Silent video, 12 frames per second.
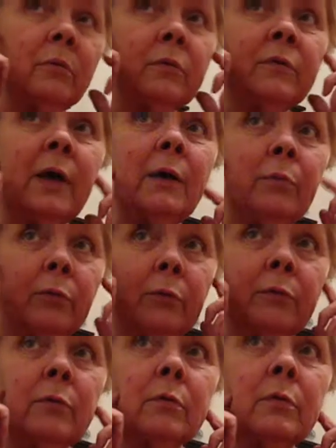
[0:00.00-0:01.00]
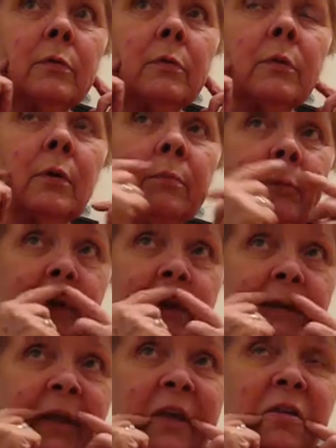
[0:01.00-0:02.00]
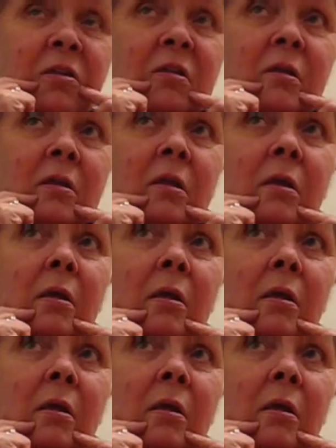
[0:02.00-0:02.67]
sideburns and mustaches.